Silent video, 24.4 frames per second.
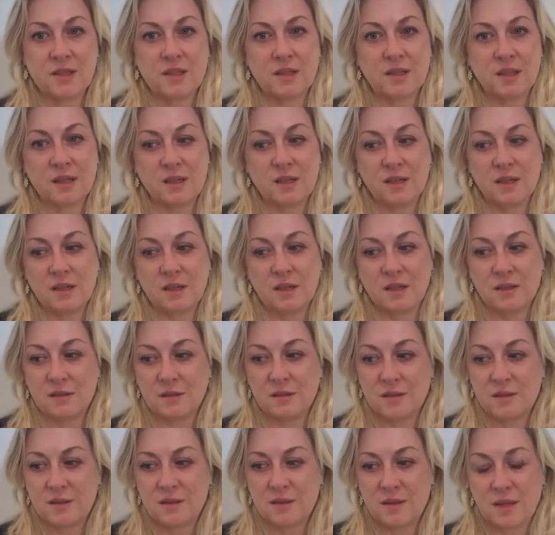
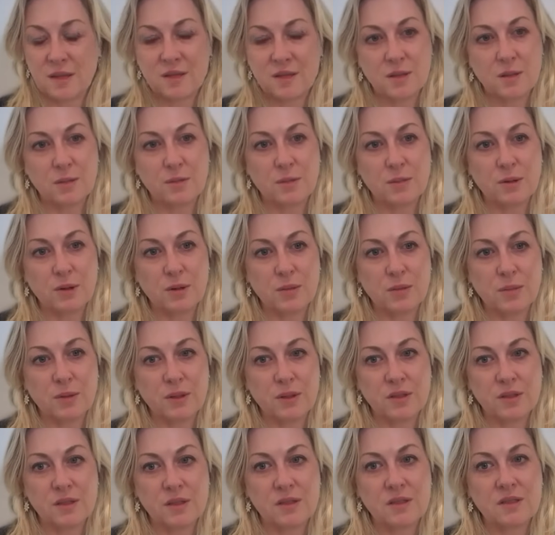their sense of
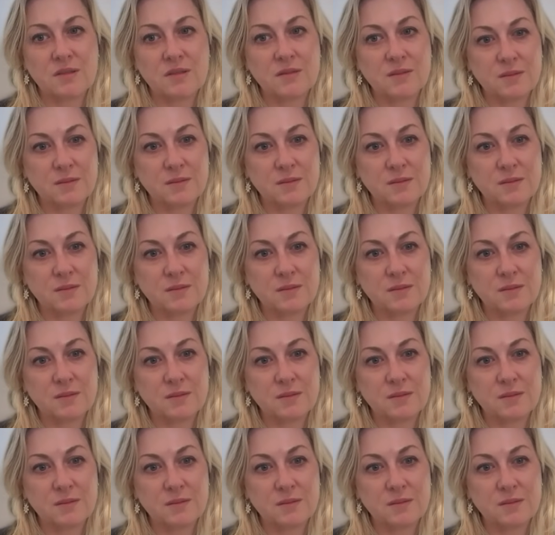purpose.